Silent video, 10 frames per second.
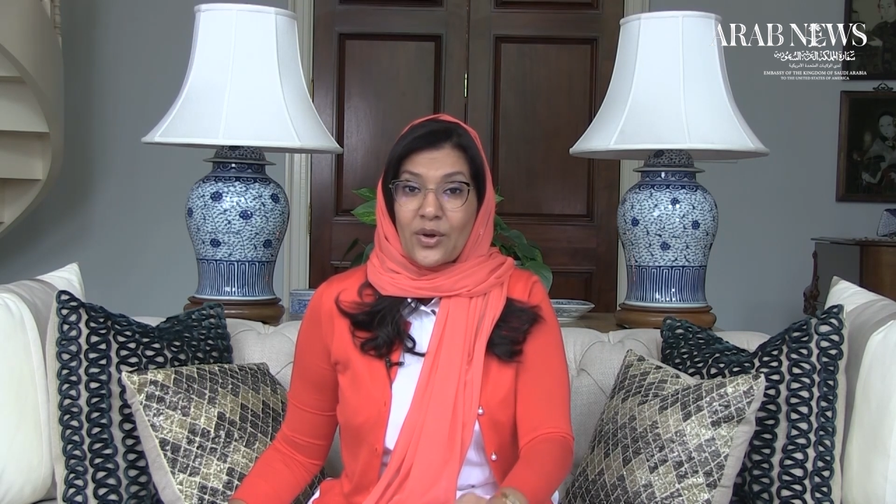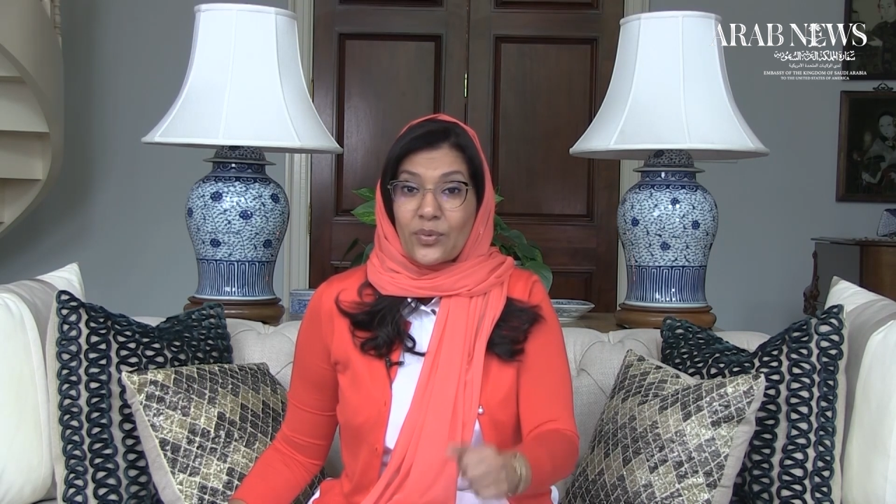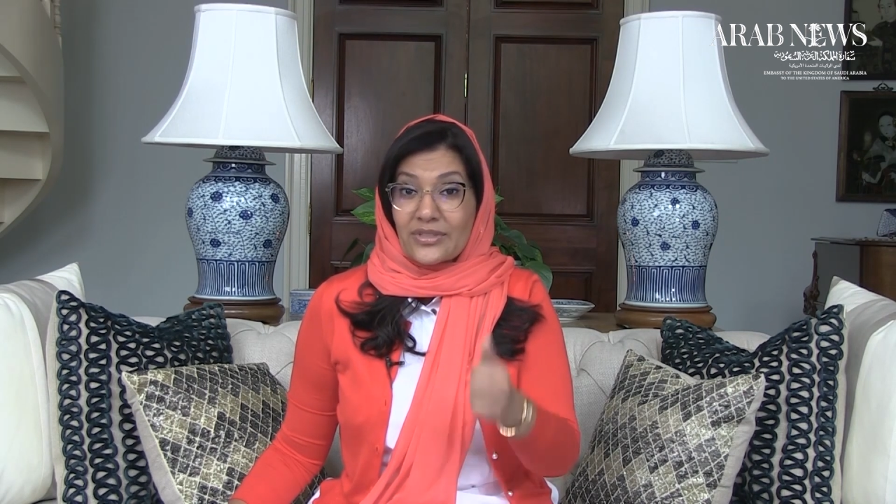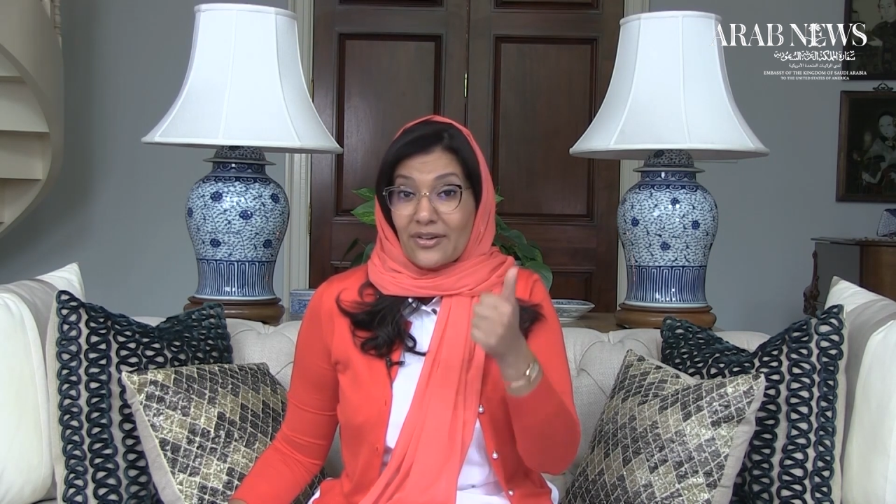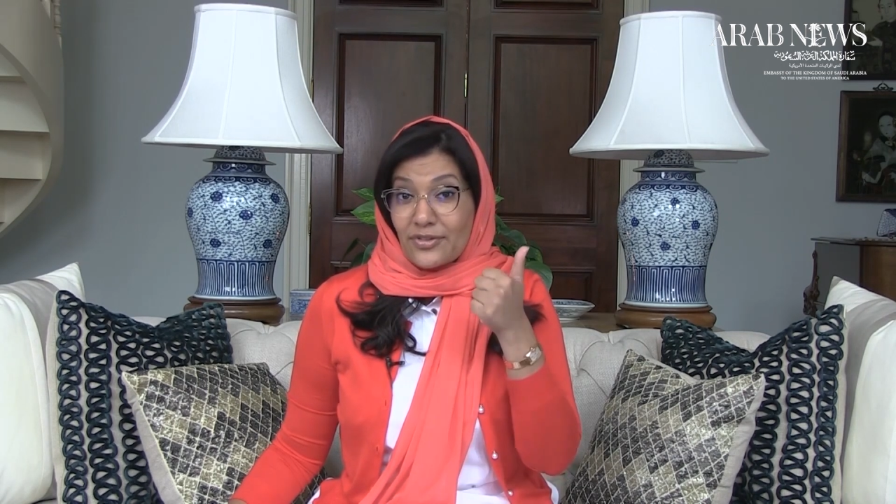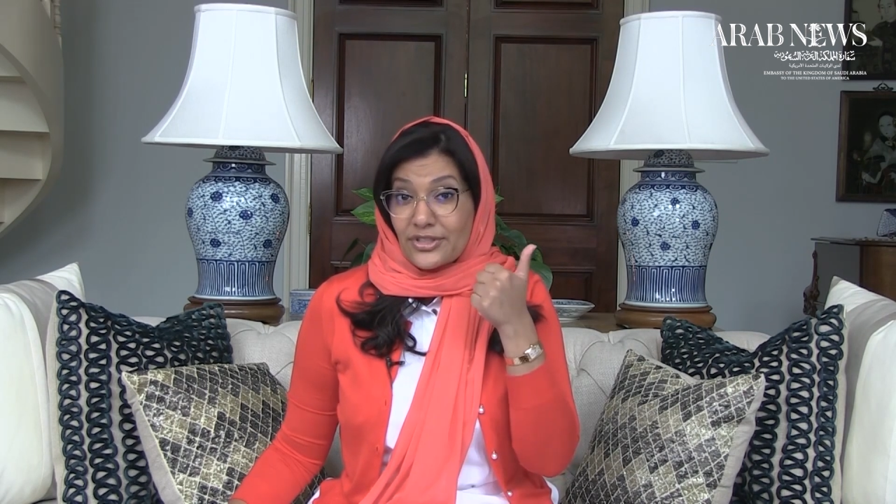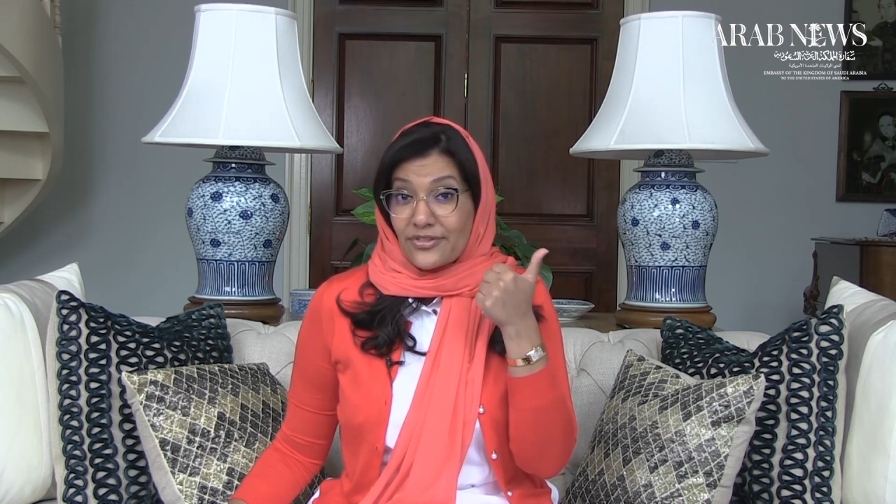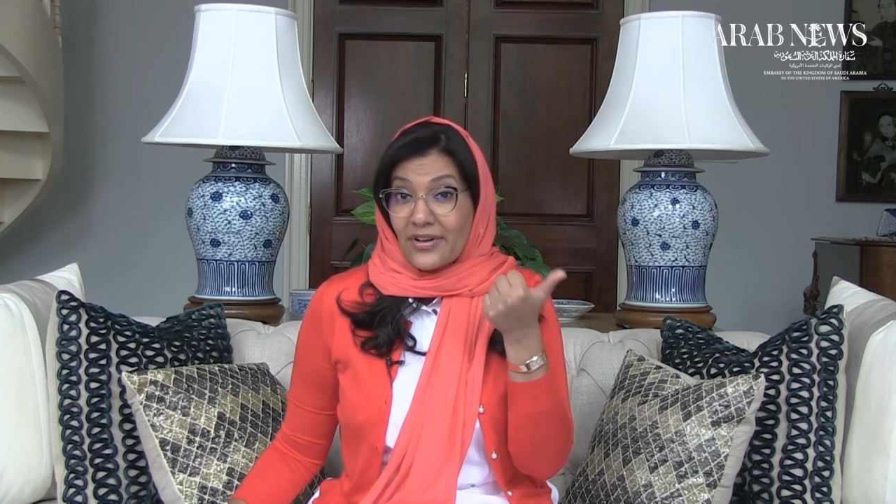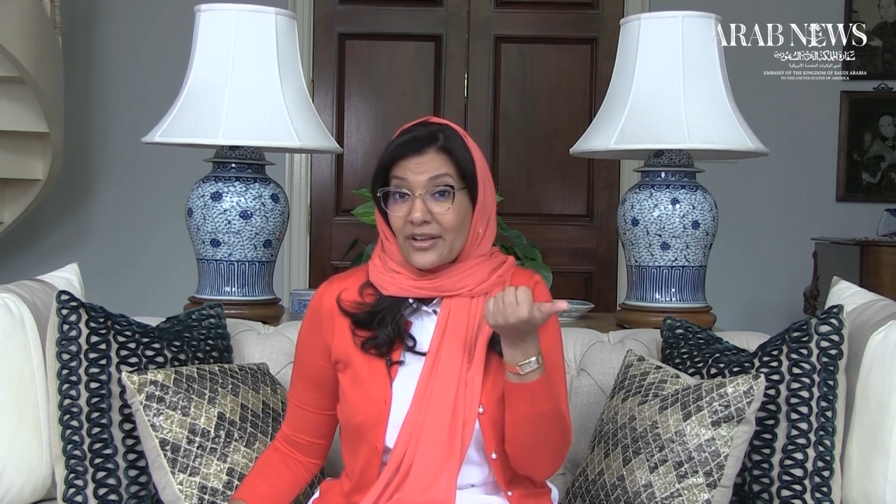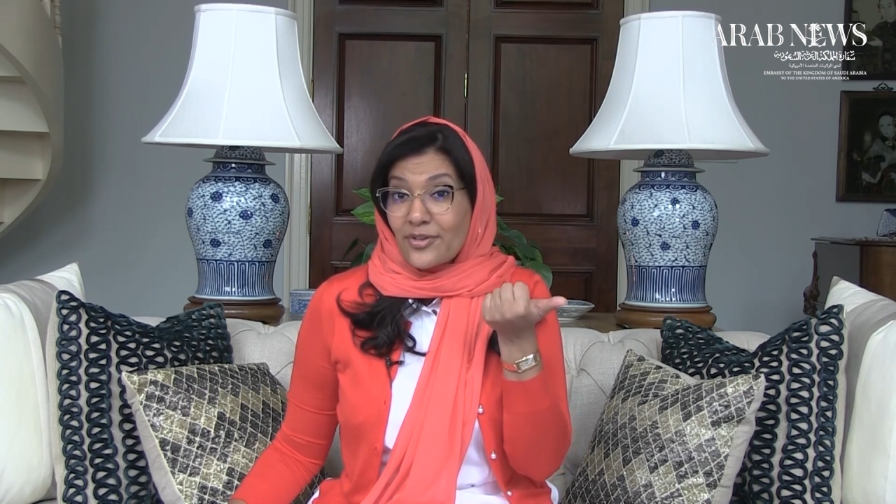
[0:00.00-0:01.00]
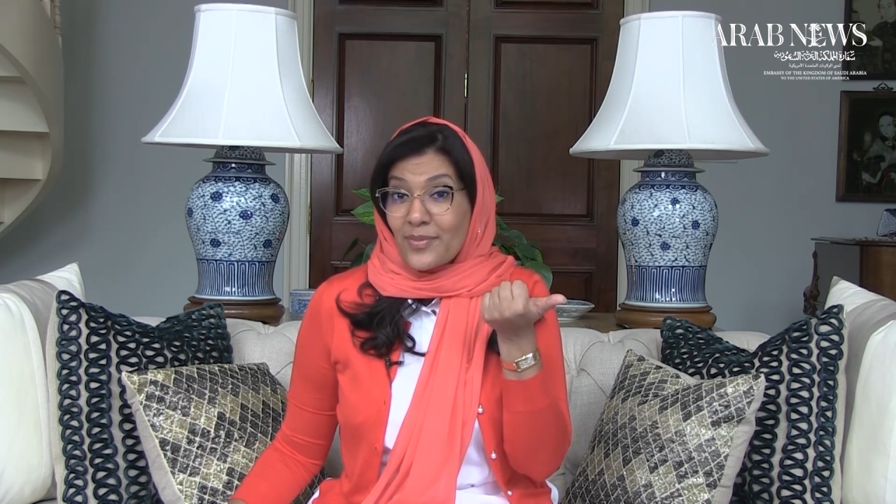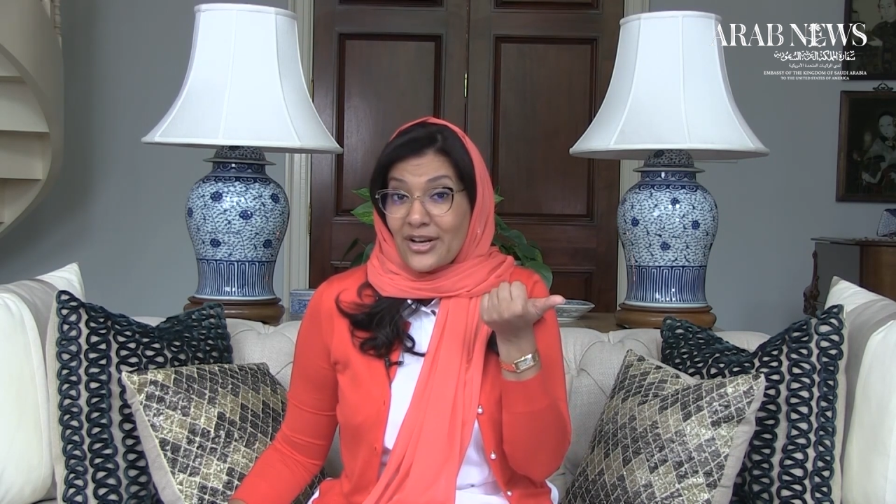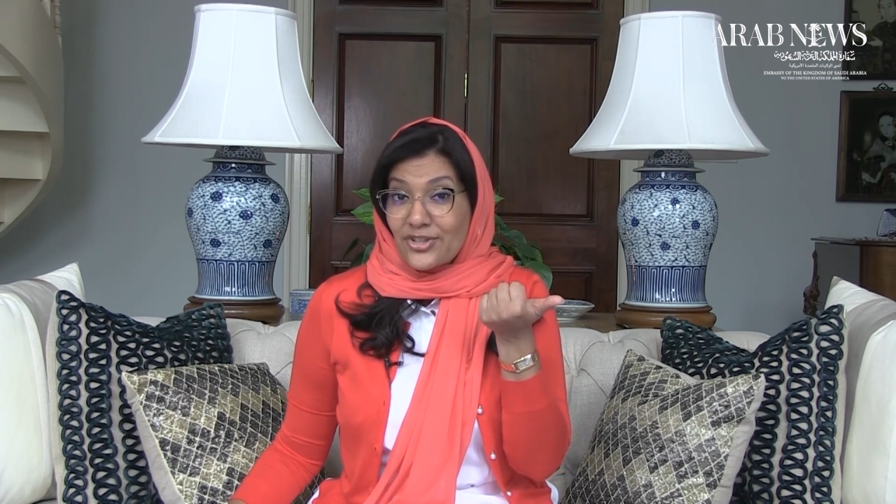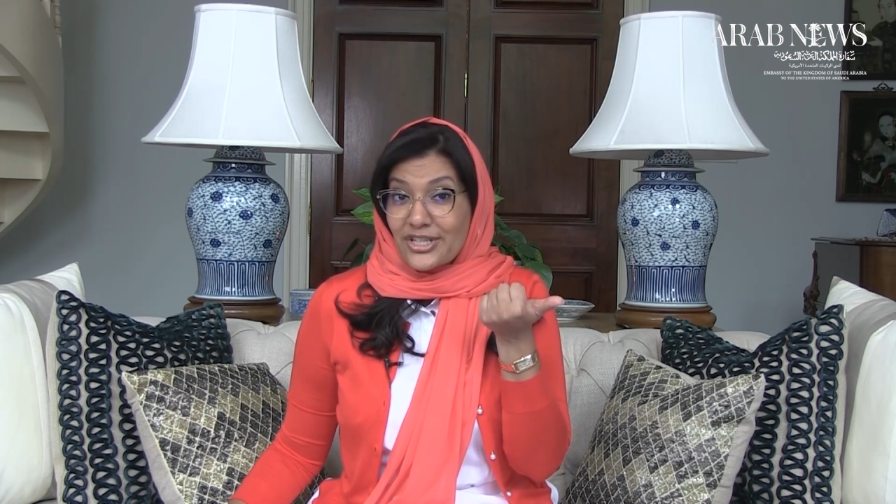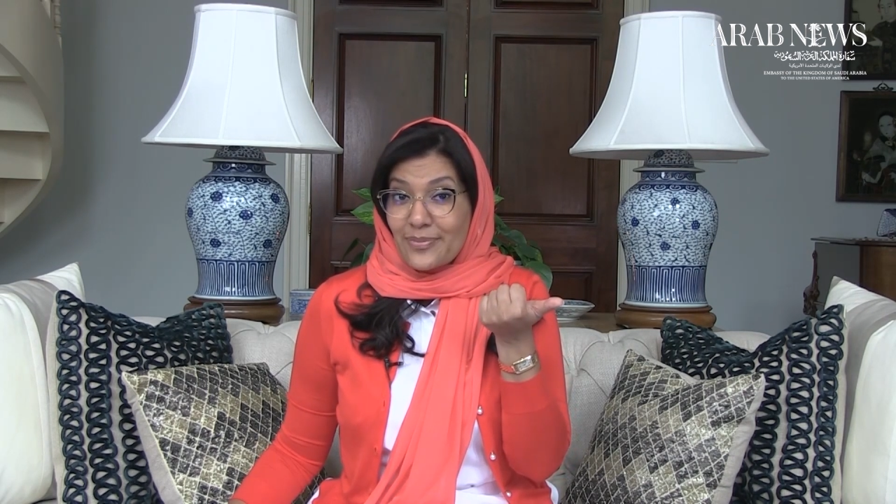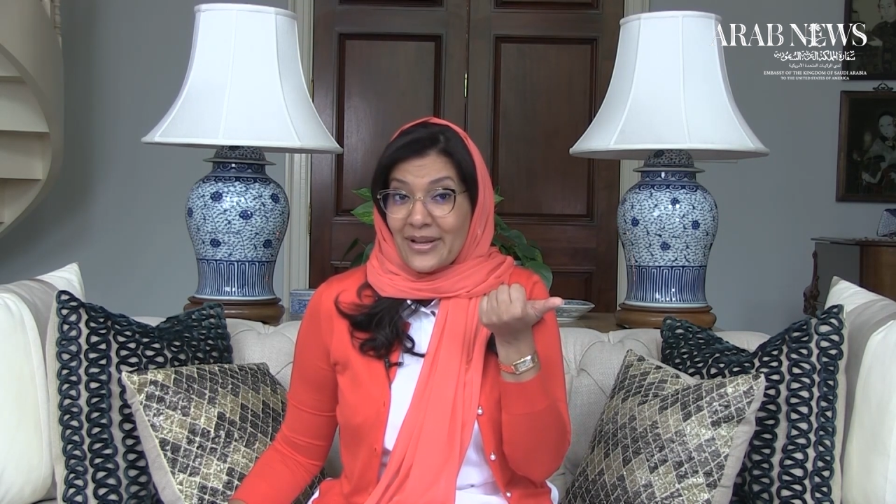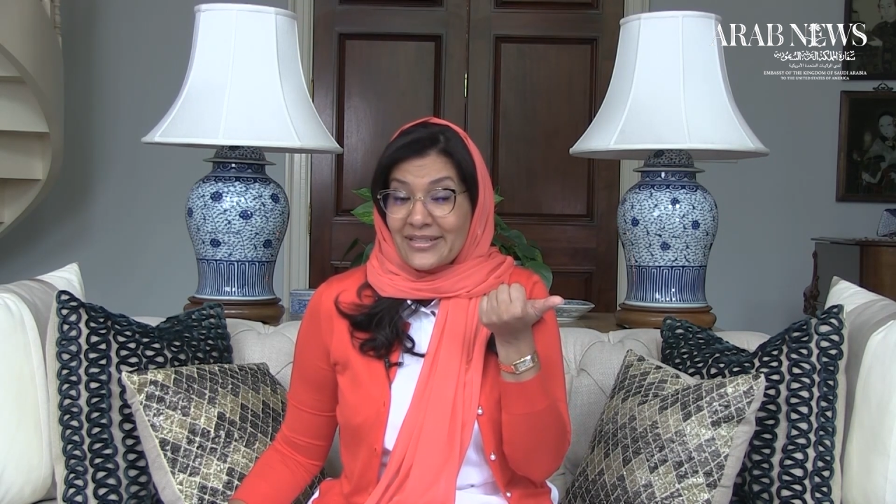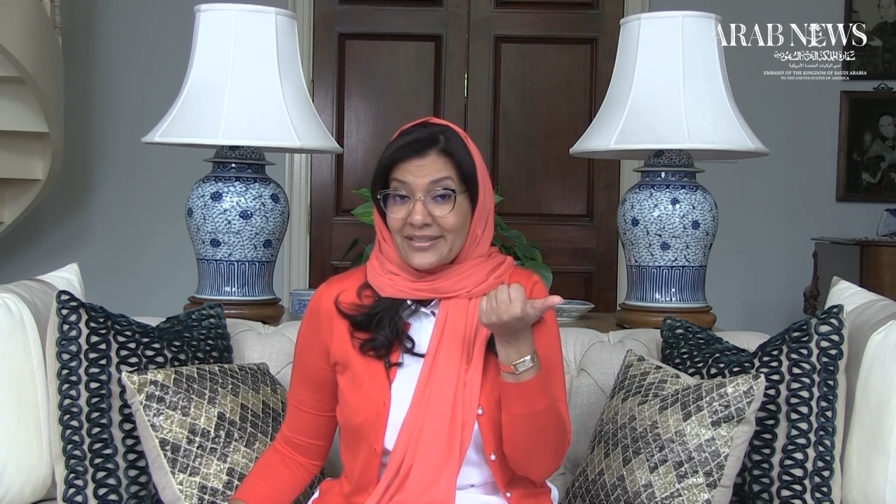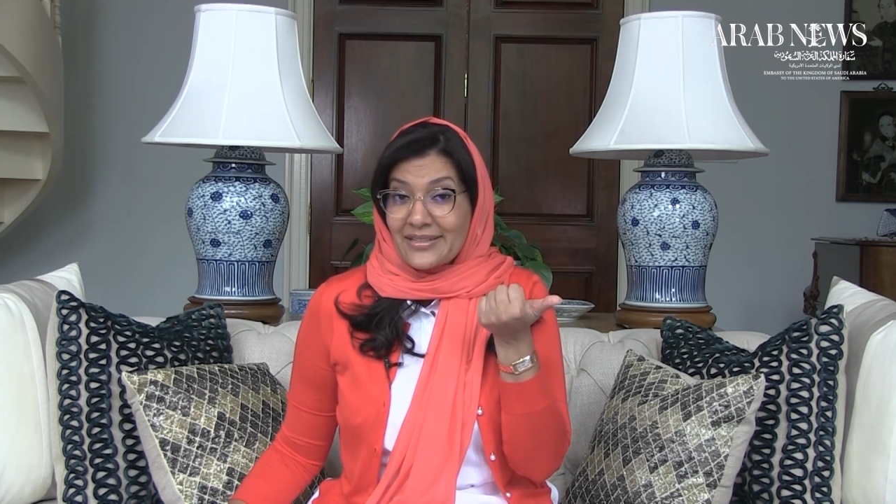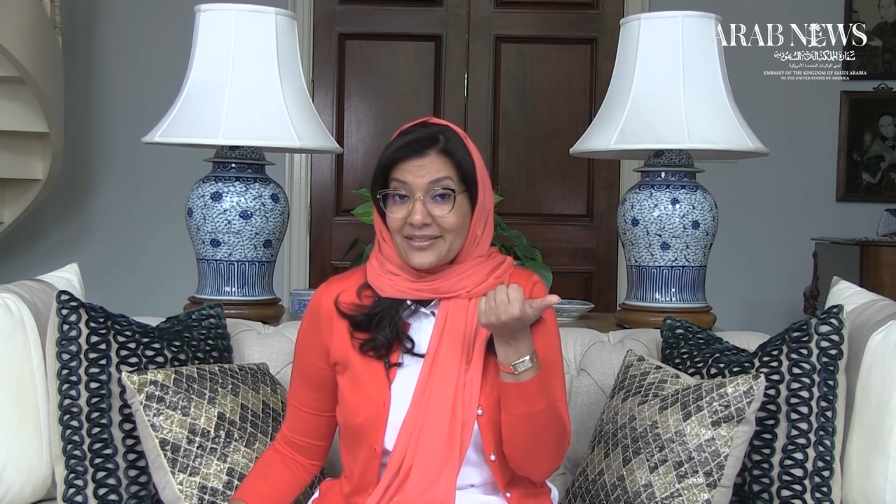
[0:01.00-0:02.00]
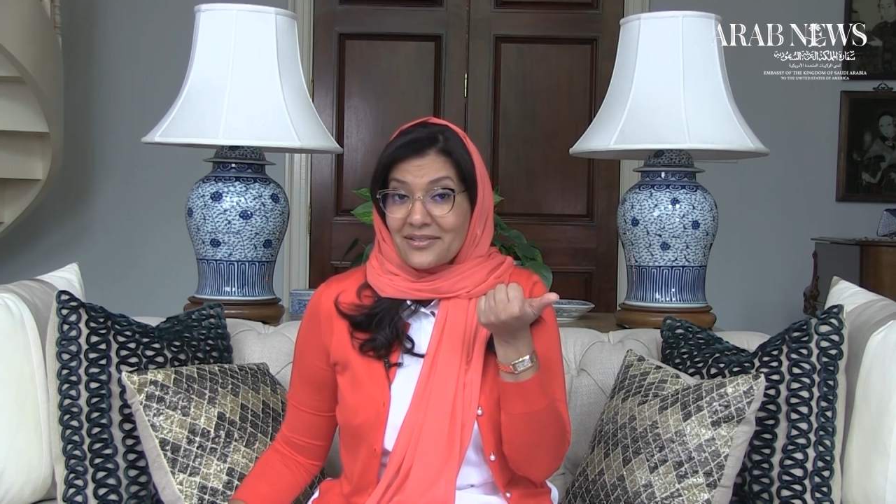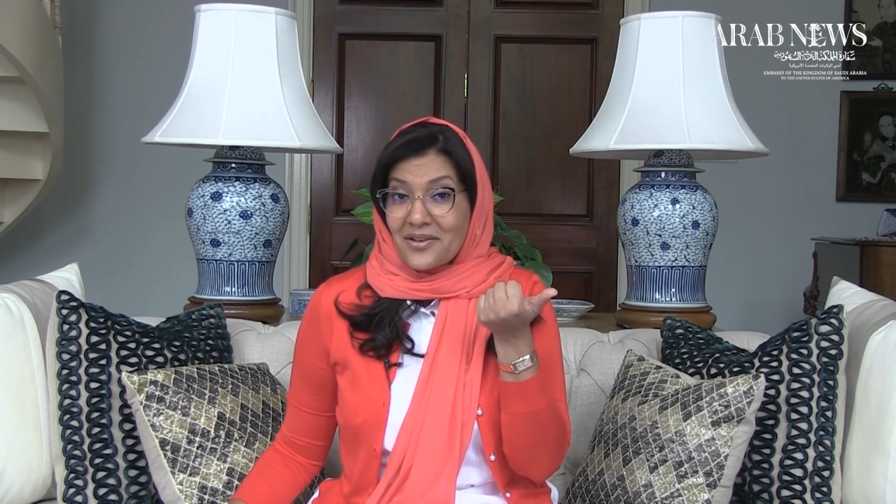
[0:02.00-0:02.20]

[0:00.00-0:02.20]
we're diversifying from energy dependence,